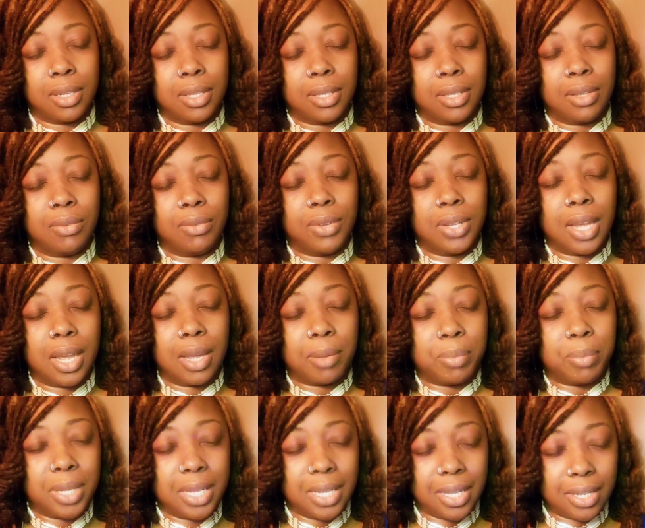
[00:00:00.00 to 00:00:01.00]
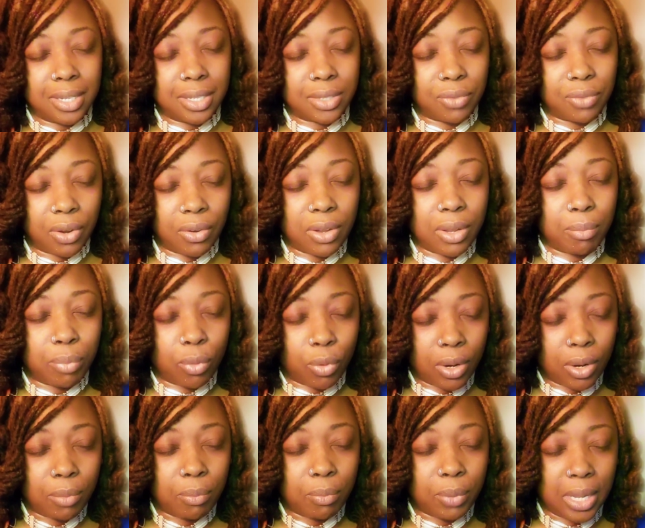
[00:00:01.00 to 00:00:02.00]
The VIPs, very
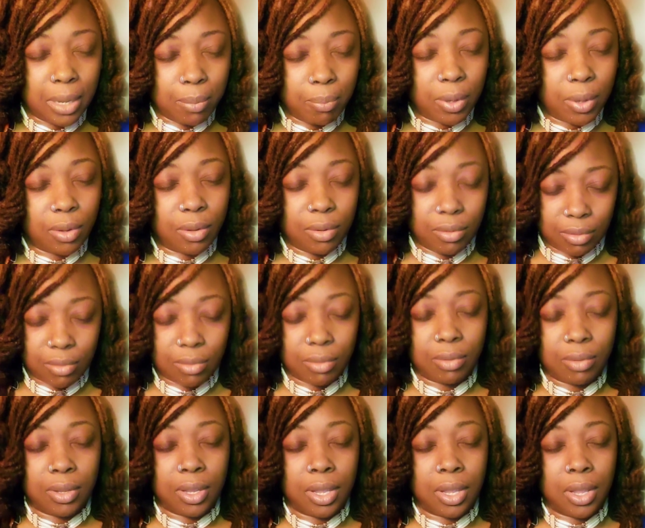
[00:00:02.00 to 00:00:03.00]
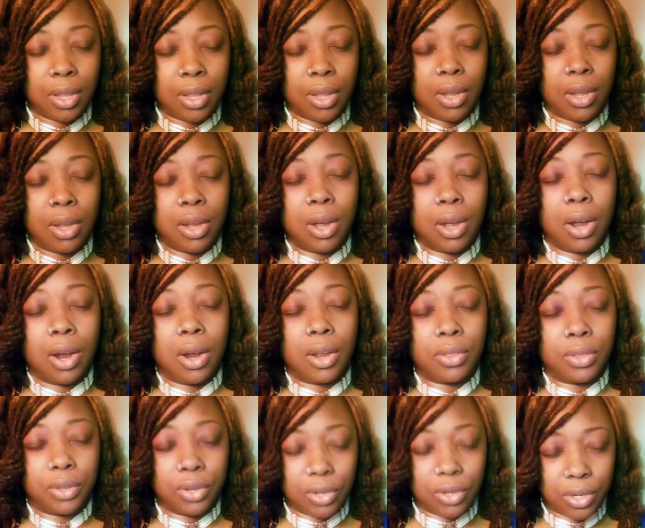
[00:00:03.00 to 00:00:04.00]
important people, are
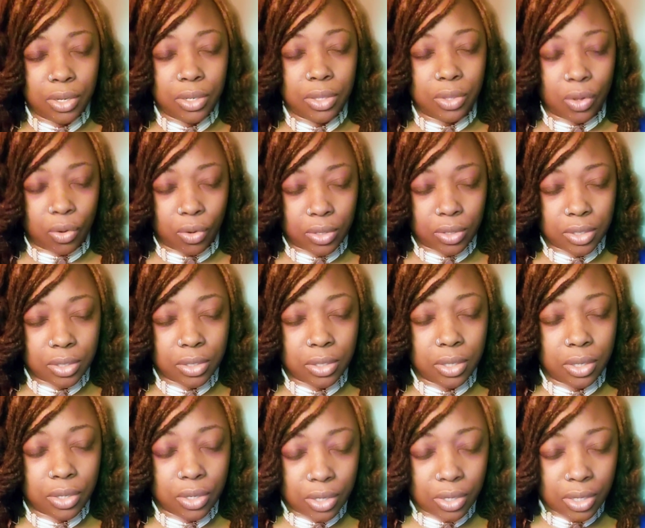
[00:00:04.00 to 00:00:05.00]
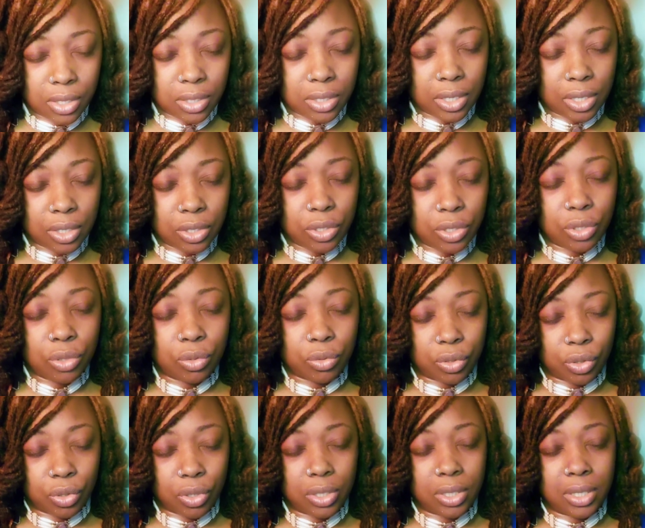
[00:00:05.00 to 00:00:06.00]
the good thoughts, the good intentional
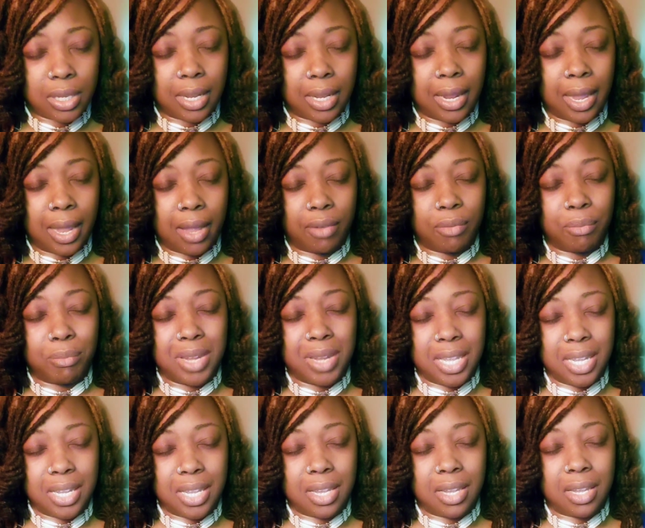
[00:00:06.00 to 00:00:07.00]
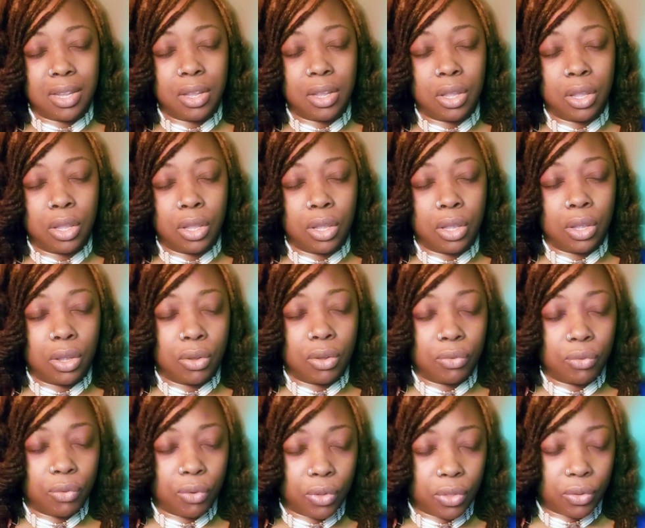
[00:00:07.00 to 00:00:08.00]
thoughts that have meaning
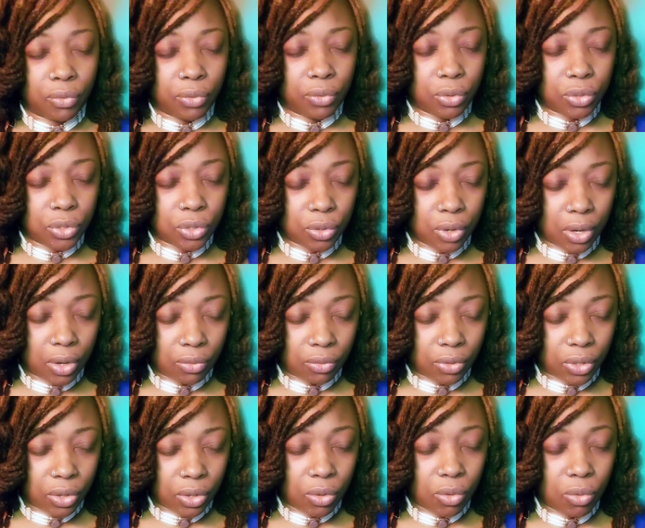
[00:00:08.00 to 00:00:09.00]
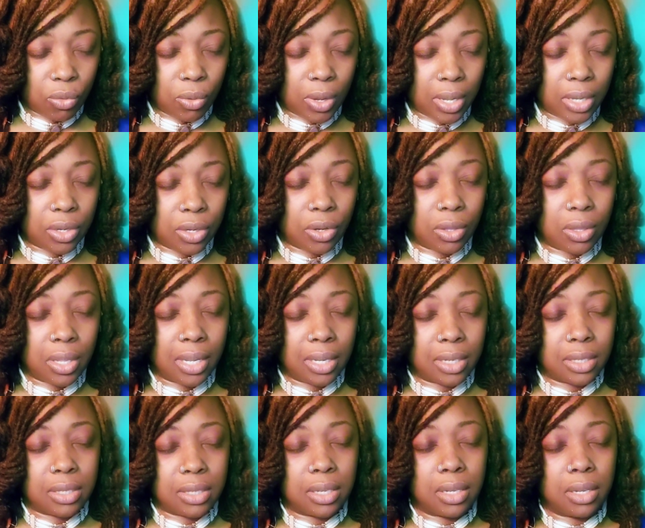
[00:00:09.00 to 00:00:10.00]
for the future of you and your
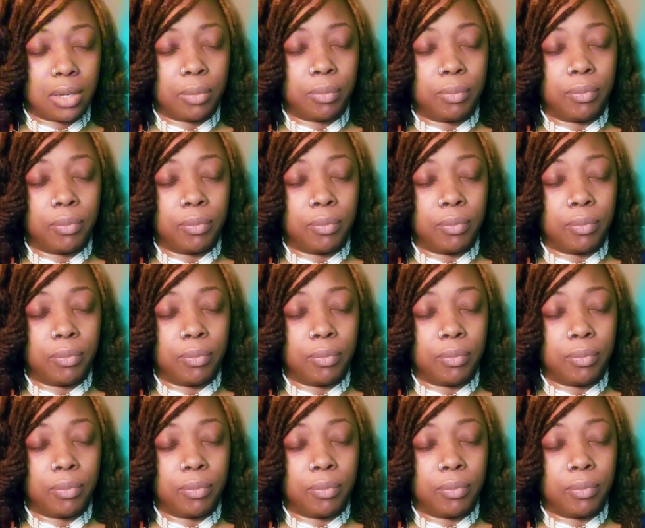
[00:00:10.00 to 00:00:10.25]
legacy.